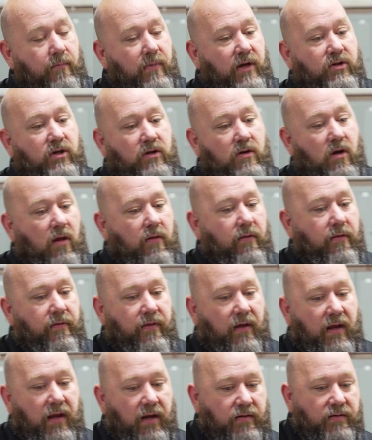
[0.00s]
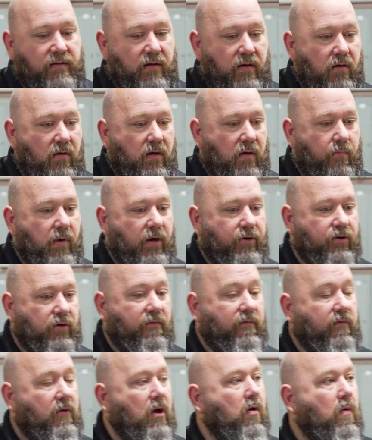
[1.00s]
I mentioned all the things that you could measure
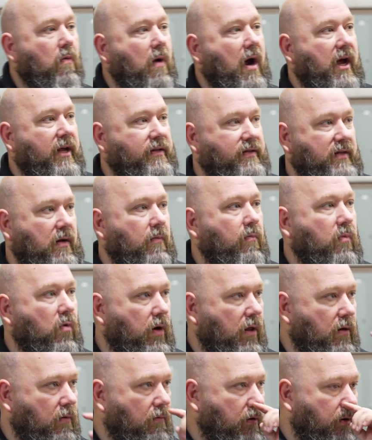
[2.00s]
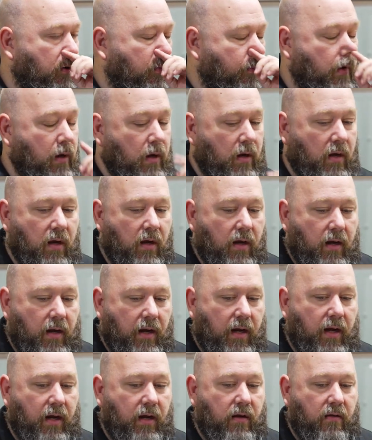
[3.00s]
flow-wise in a boiler room.
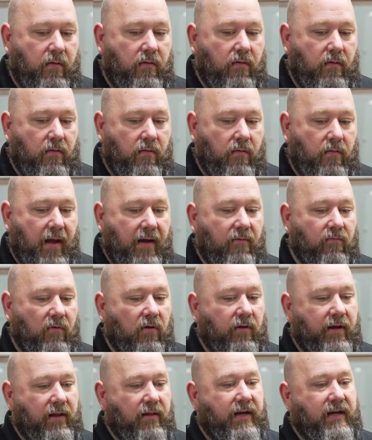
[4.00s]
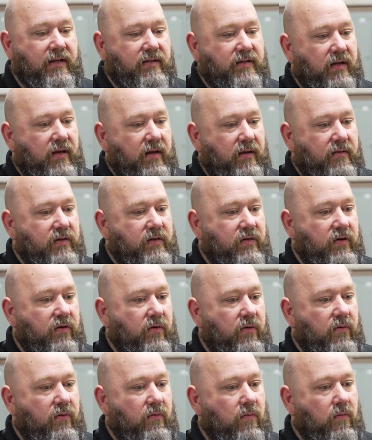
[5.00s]
And that really leads
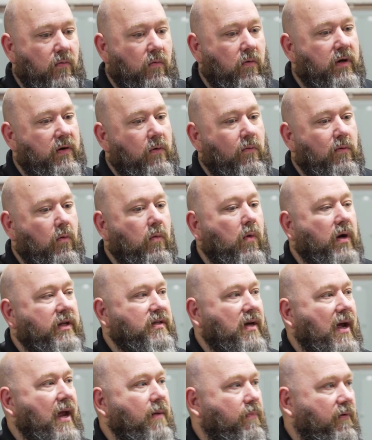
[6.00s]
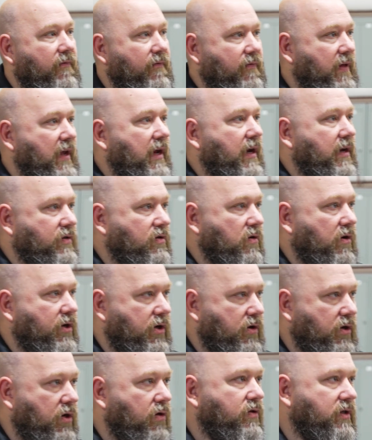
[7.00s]
into what type of things are
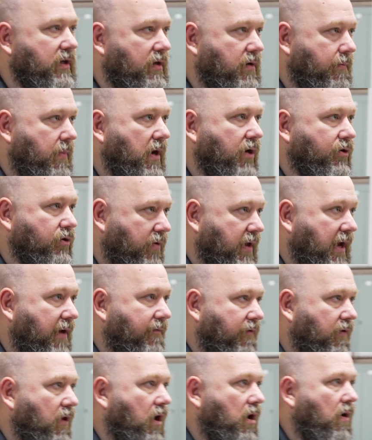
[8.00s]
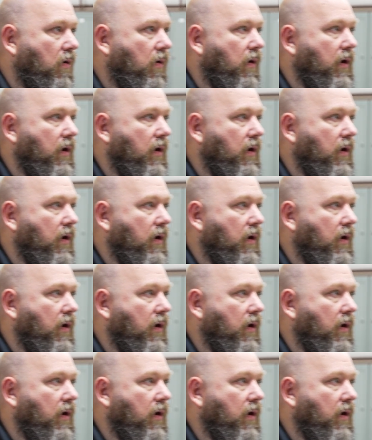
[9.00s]
you using to measure that flow.